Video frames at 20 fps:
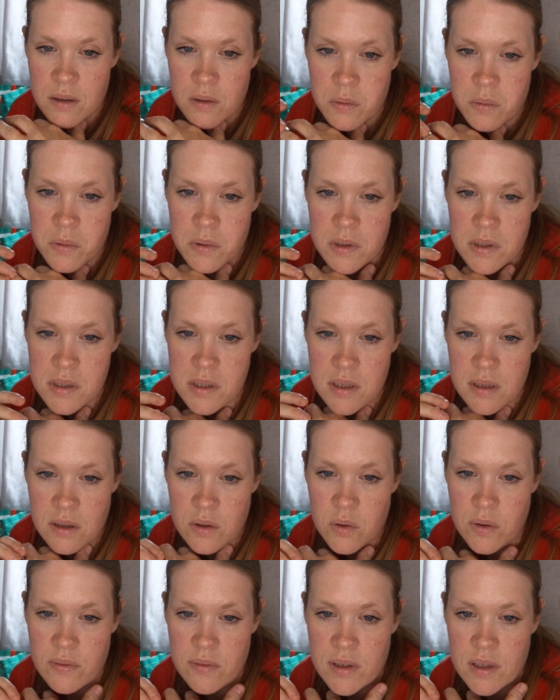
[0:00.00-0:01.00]
what's the
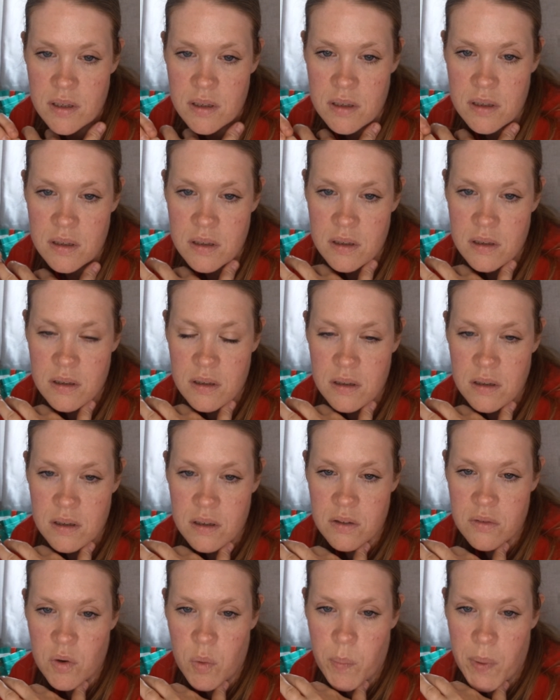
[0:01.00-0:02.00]
equivalent
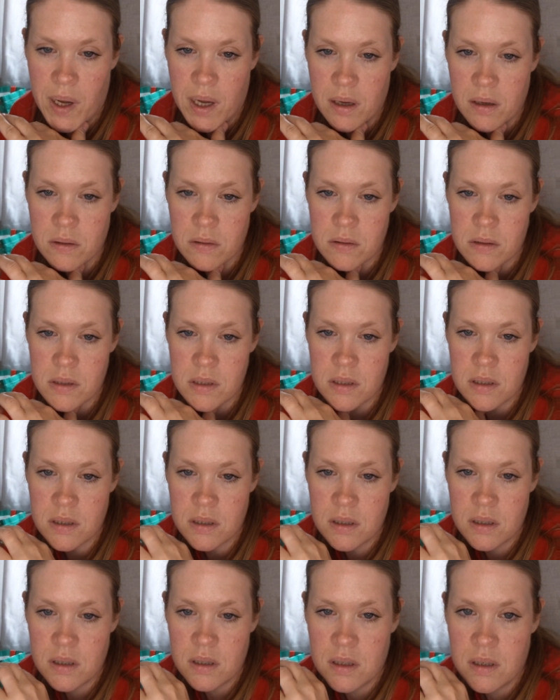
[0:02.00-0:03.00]
of £1?
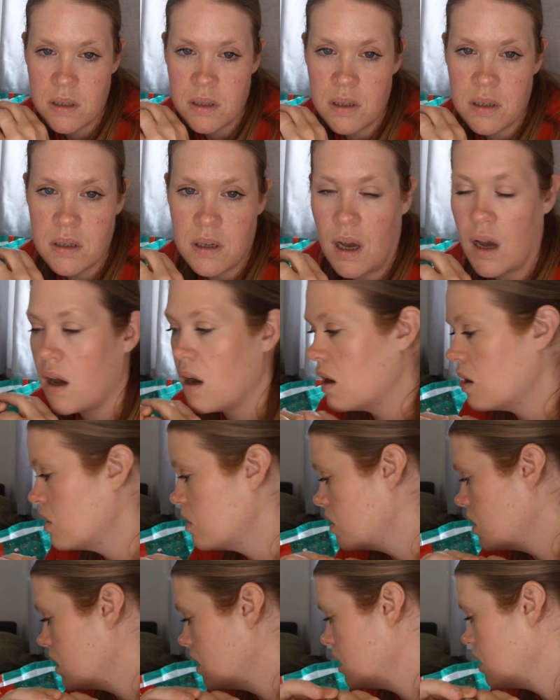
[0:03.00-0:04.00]
Oh,